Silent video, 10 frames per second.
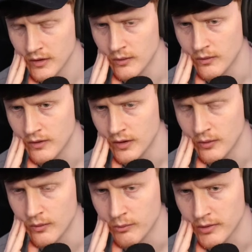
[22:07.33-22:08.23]
Who
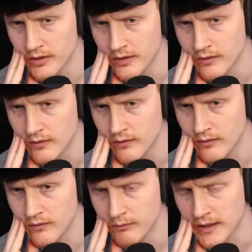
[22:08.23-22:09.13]
who will put you
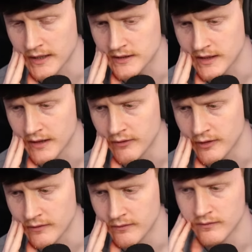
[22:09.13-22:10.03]
back
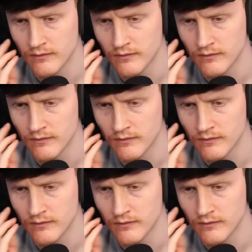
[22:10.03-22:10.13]
together?